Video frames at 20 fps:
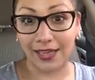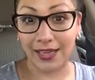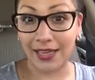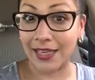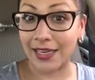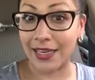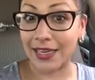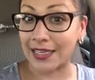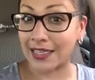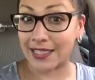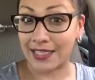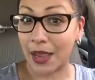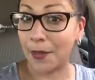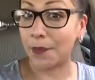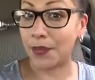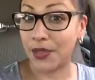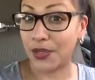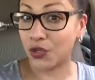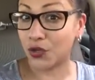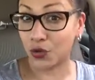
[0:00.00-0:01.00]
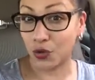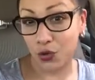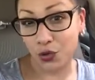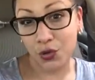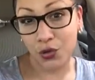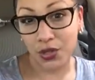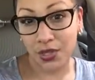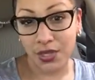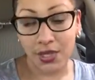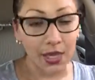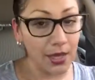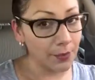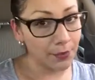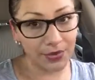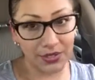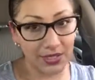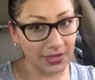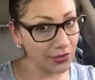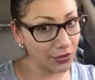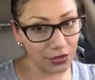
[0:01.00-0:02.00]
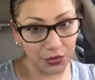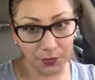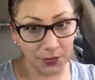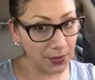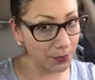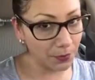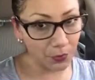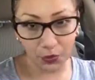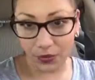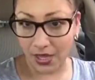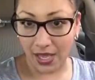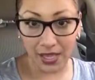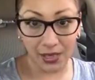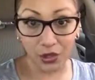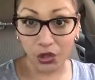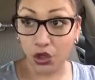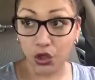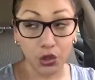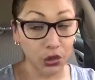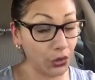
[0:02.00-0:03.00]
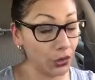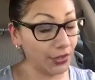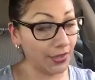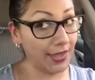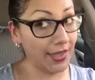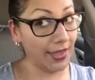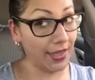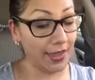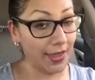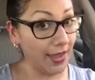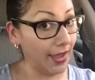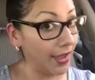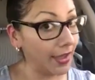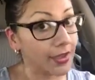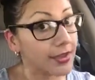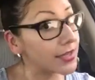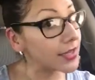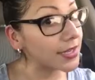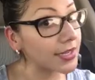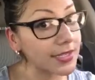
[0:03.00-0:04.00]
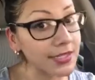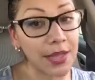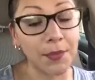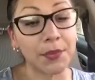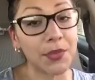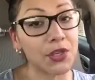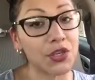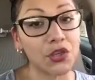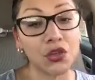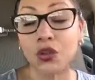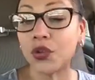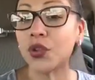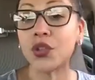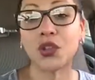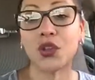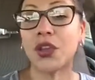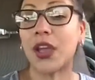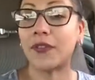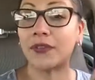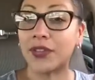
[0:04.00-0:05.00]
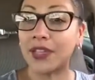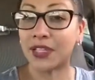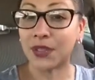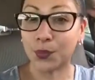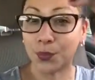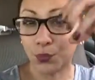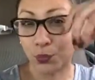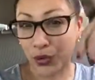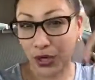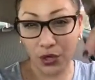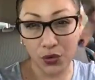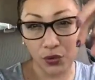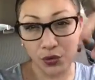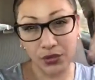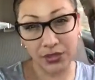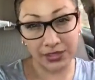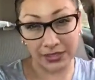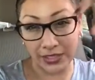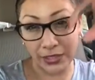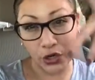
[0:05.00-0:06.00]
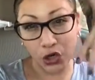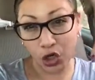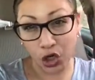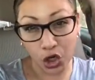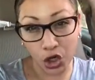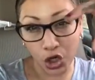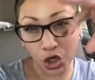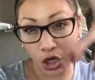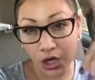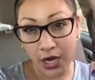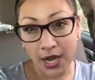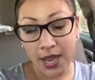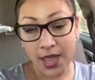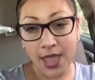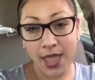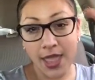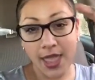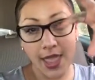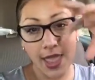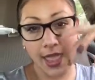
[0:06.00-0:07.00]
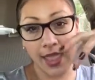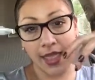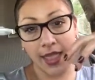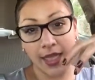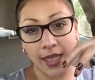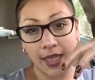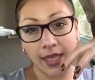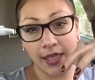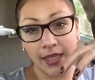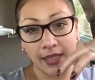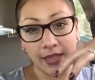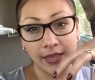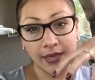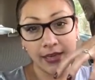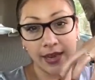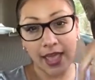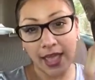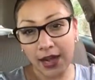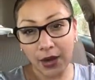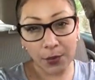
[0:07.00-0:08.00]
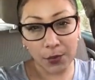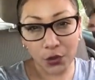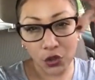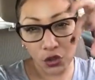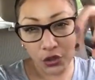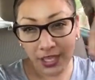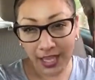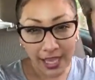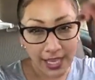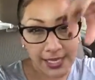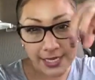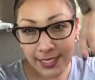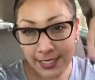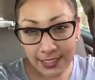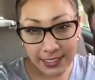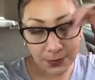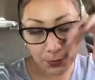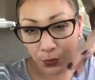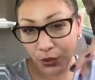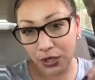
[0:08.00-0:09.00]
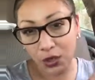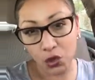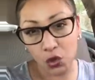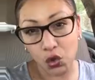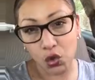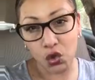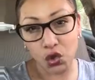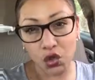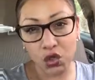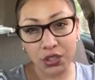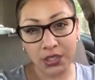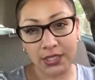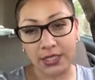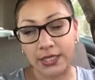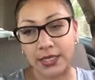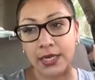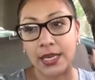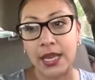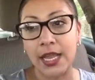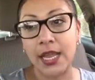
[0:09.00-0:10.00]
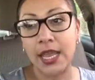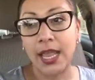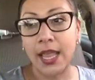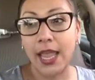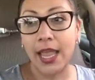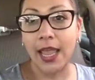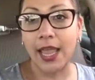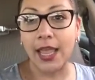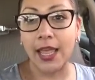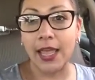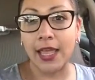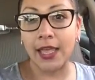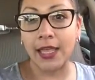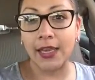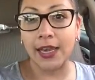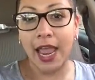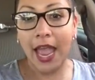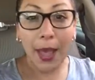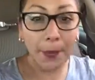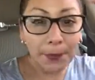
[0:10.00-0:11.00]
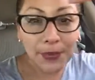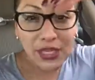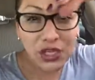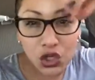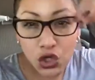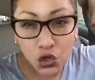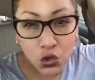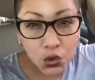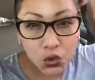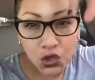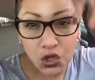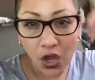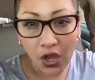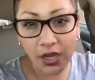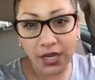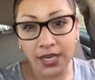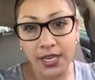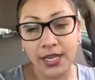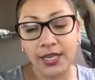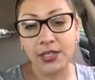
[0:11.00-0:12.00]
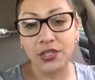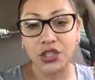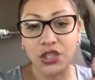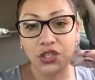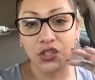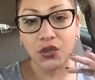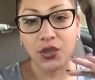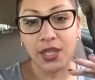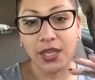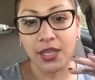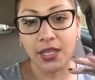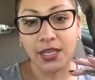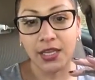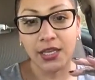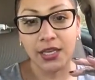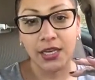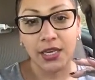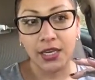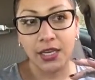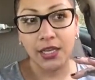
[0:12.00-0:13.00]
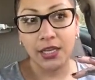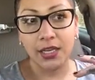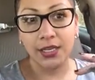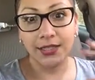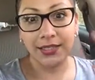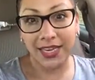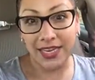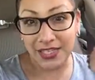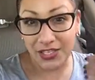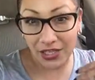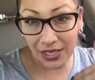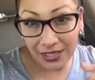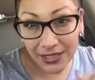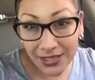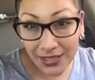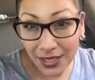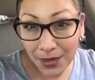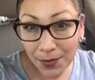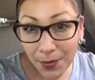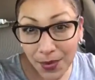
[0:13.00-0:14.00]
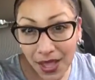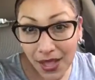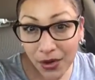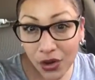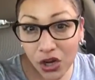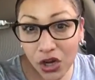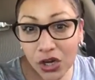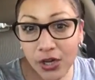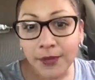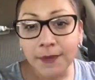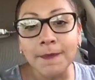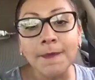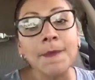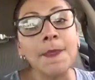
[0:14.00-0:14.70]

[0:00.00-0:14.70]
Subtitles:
can accept the truth, but then there's people that can't accept the truth, so you have to sprinkle glitter and edible candy sprinkles and happy juice on it just so they could digest it better.